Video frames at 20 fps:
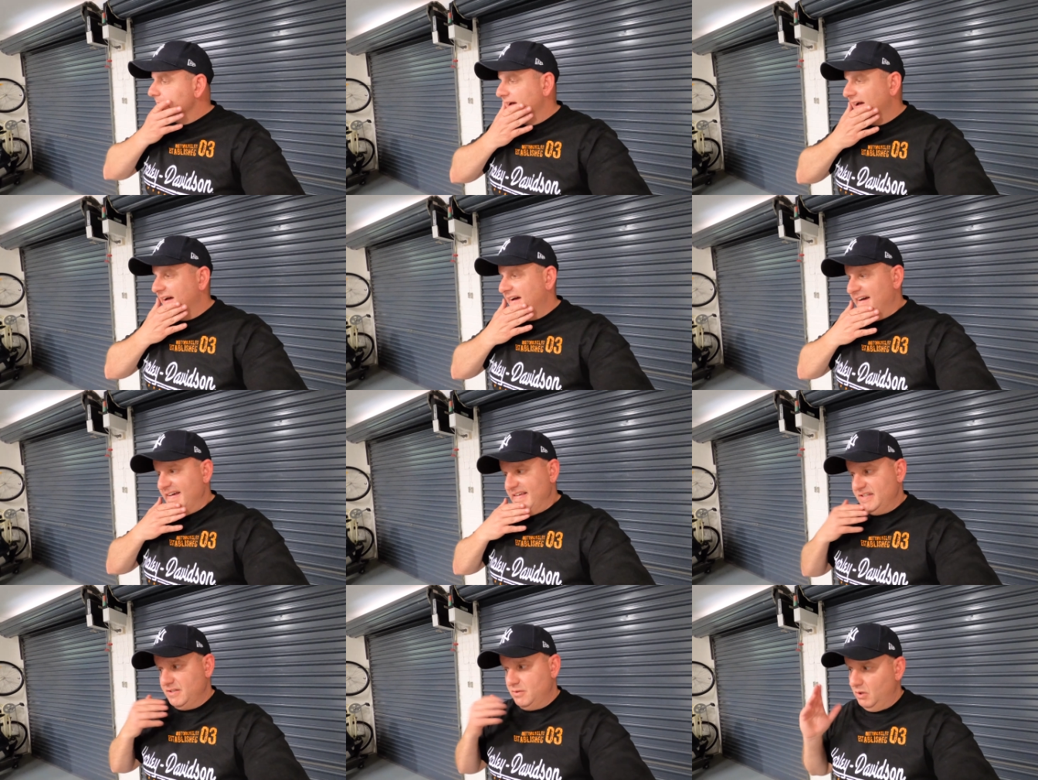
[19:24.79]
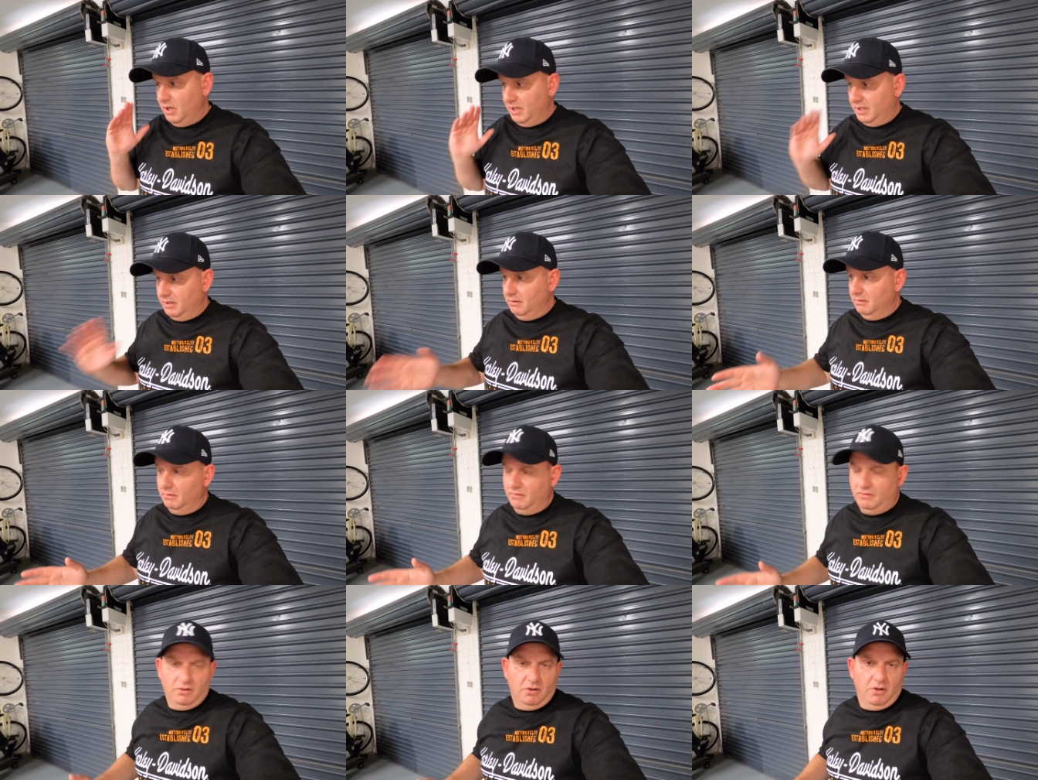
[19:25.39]
uh, so I
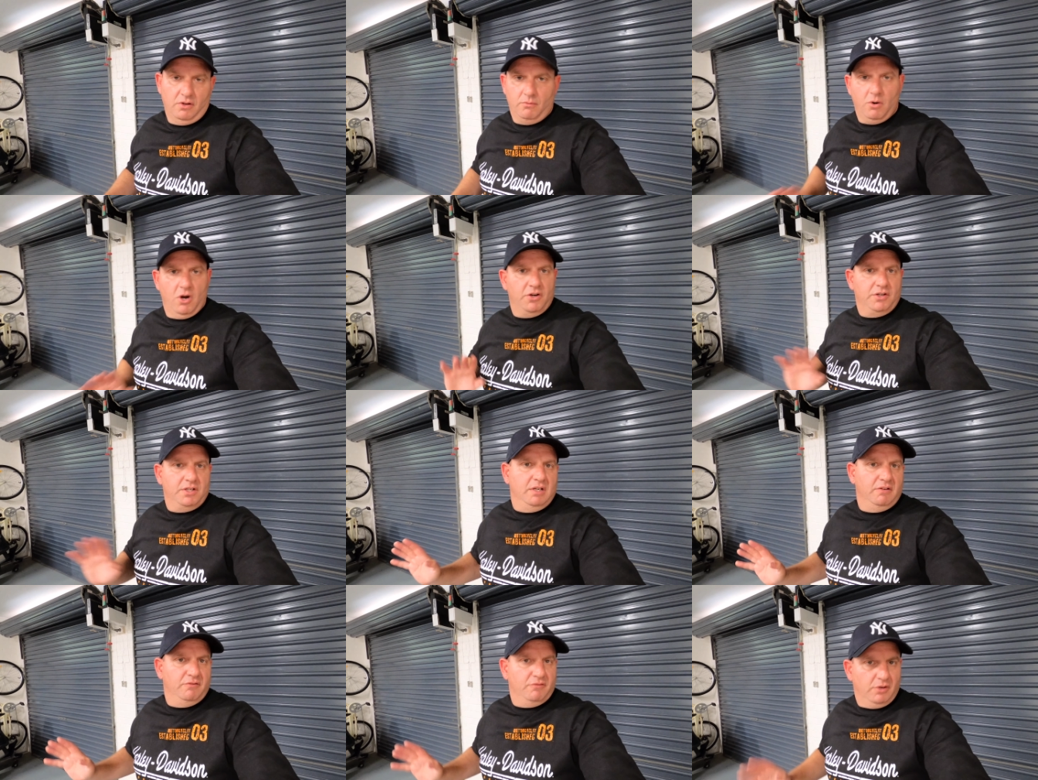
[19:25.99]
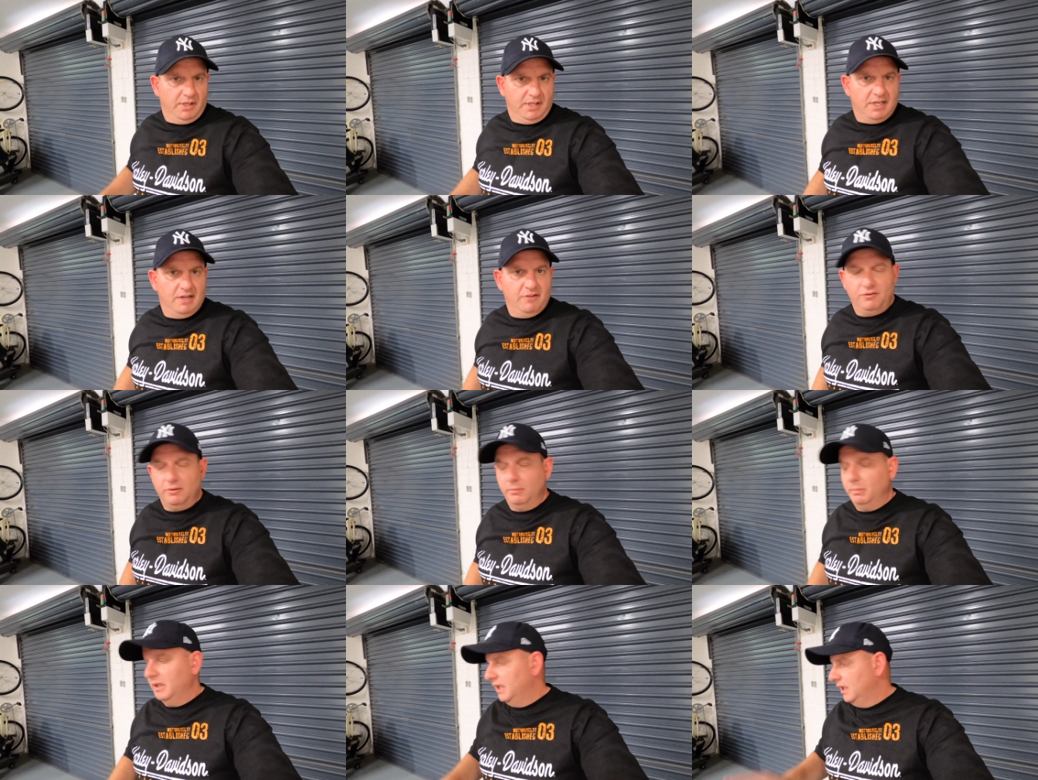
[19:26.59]
can sit on the Road King very
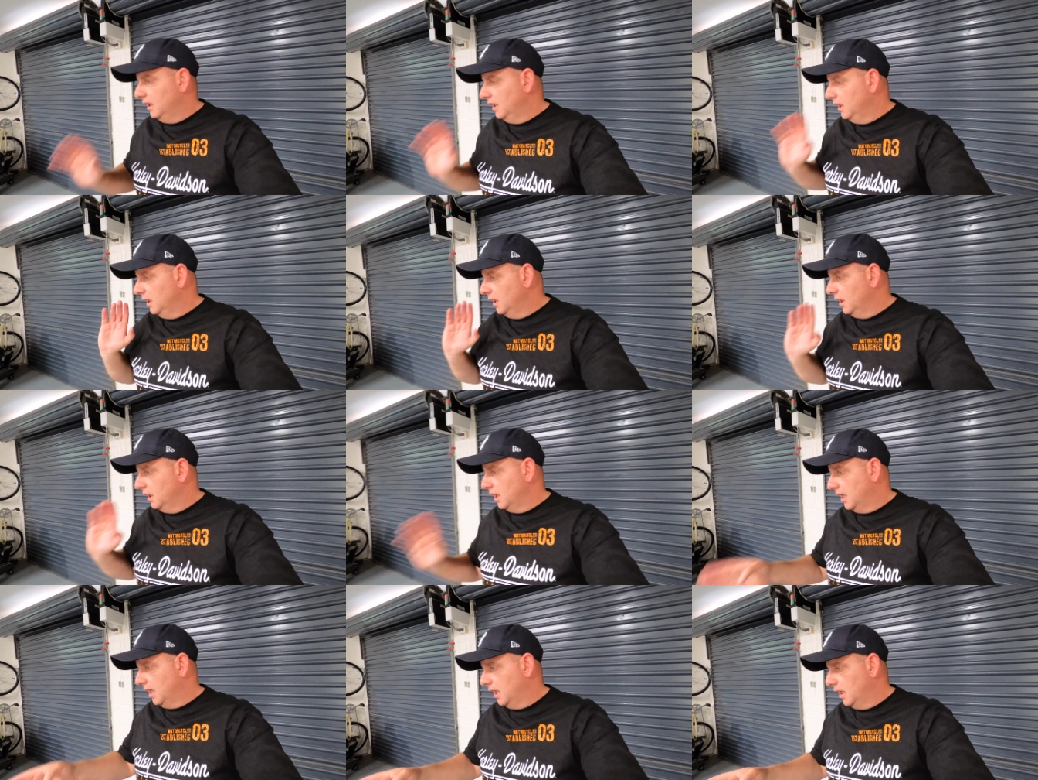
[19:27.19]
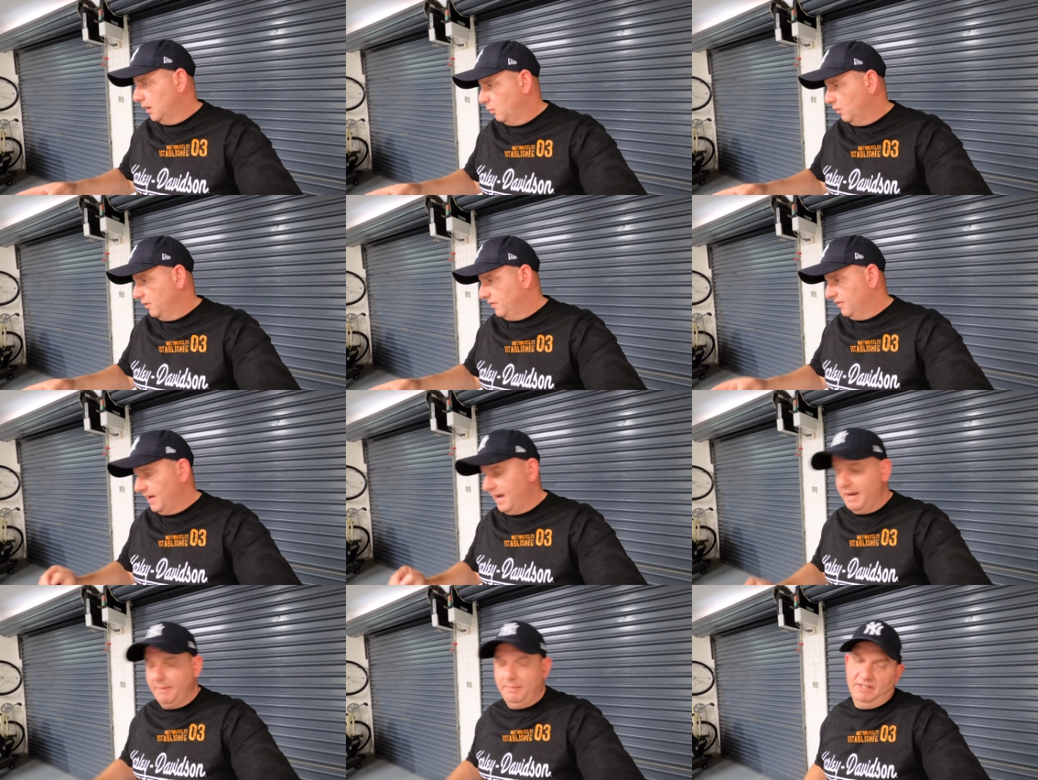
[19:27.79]
comfortably uh, with
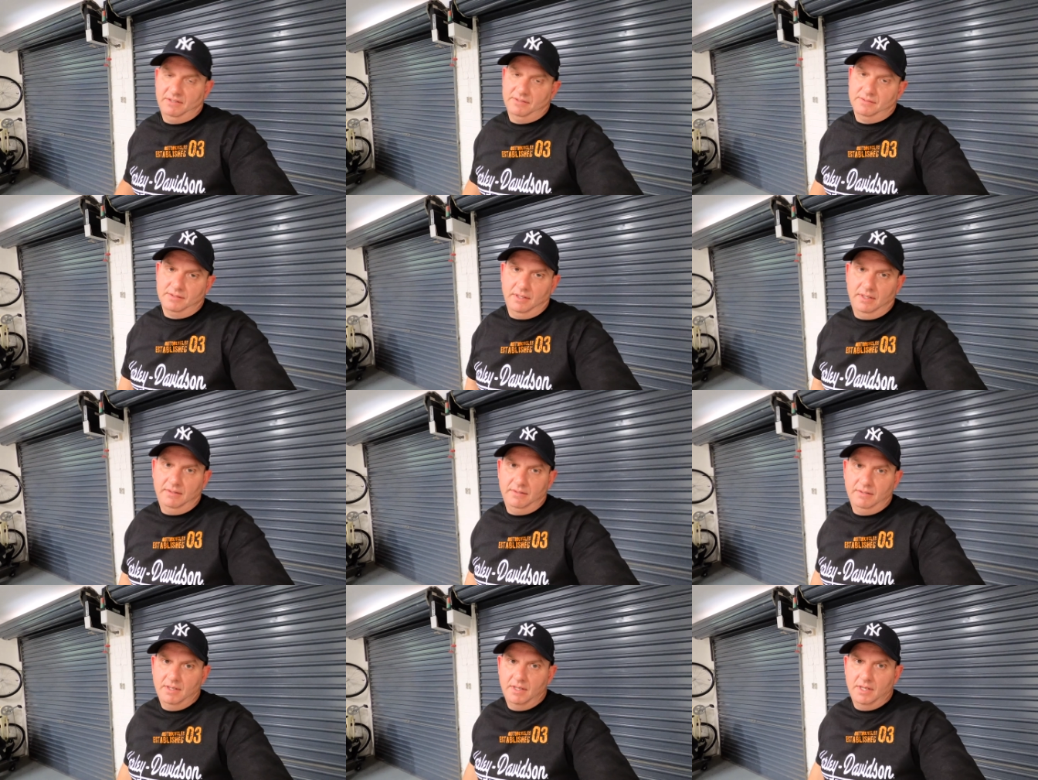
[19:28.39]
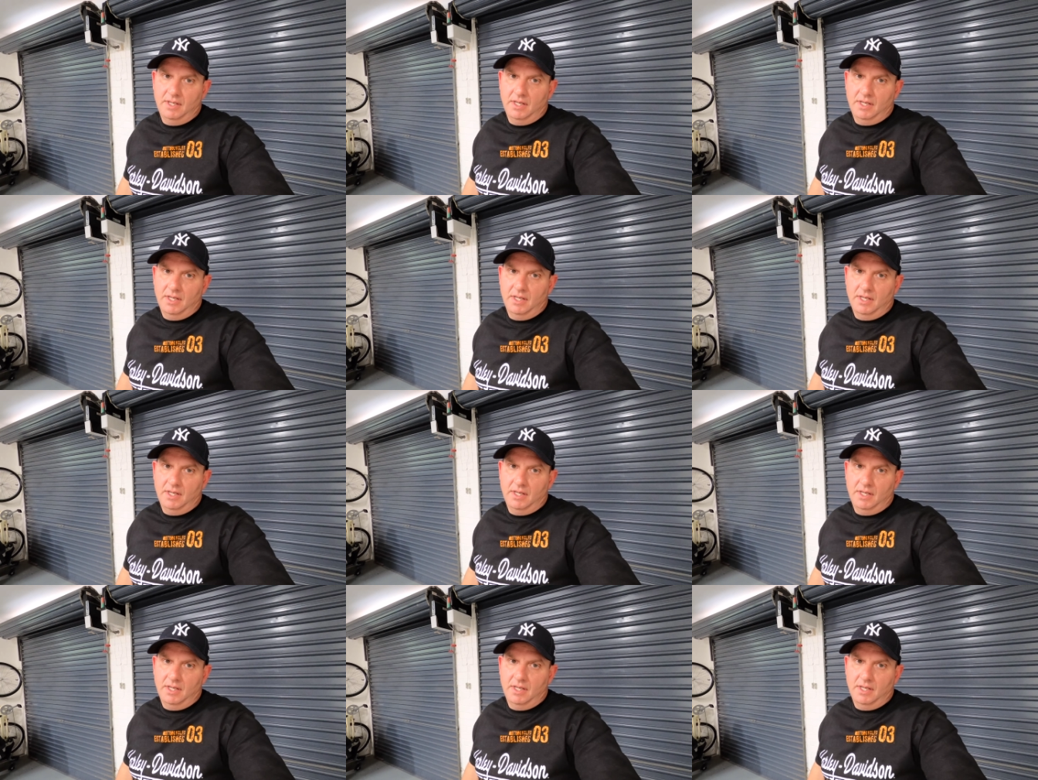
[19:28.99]
the hammock seat.